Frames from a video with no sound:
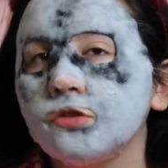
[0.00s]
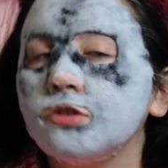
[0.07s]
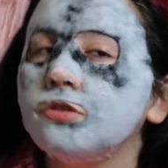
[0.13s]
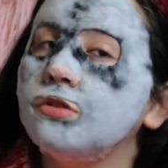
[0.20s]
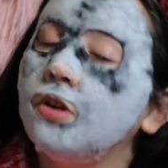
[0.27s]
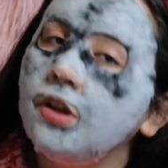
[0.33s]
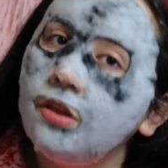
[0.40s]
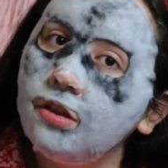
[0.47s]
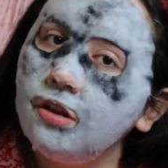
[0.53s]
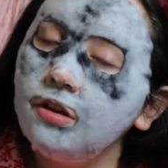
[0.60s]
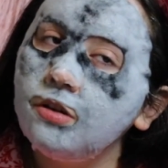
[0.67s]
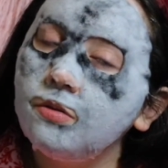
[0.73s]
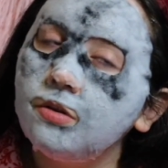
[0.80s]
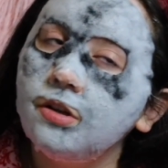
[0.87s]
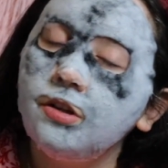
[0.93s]
so I
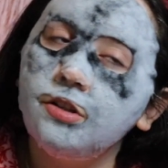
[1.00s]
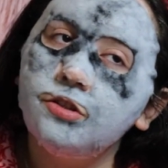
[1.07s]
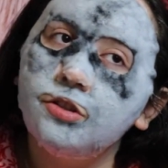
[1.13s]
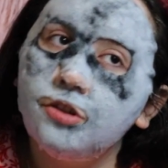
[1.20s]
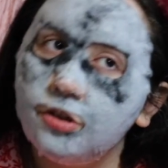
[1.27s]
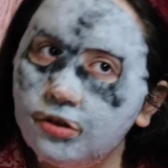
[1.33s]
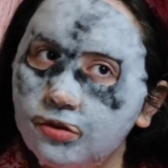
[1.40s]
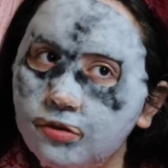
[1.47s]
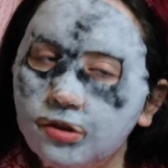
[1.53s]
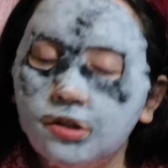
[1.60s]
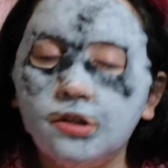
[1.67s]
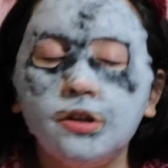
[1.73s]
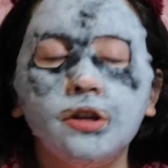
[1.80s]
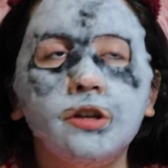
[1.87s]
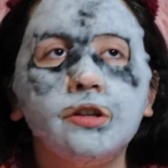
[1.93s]
think what I need to do
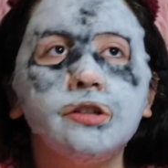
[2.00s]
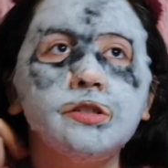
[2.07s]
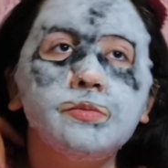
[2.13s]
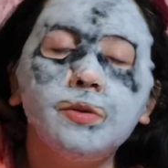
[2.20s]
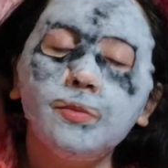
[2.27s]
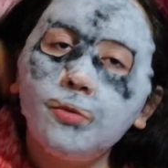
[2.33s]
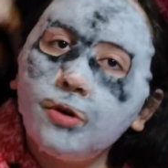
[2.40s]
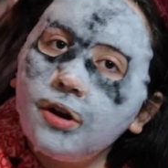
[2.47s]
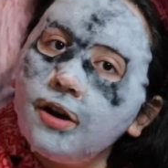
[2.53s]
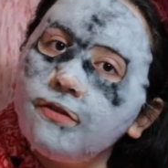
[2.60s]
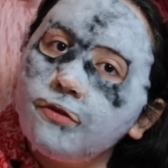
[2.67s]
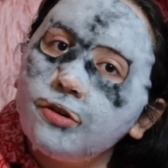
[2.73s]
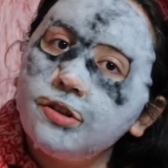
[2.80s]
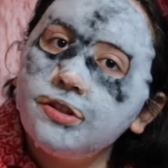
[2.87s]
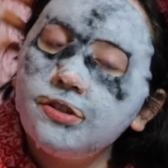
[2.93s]
is put more
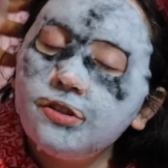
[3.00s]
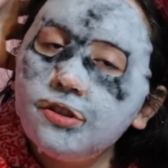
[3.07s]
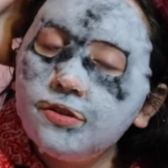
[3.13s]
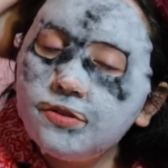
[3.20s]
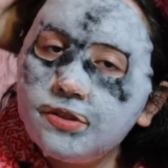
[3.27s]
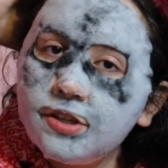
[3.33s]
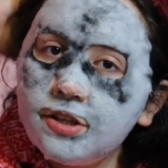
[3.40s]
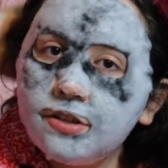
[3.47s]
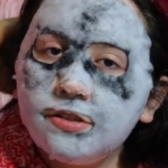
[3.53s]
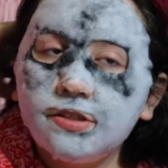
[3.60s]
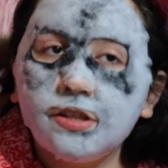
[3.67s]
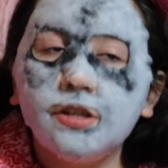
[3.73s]
effort into those things,